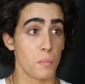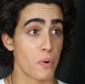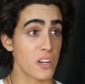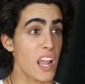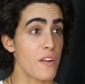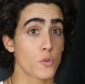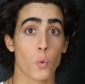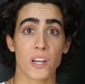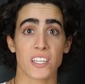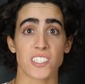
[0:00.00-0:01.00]
but
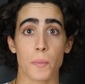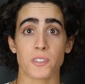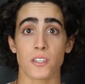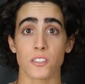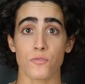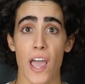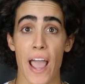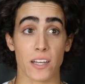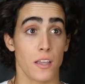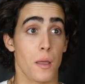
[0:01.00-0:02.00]
everyone accepts it as
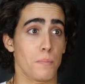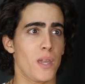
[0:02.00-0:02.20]
fact.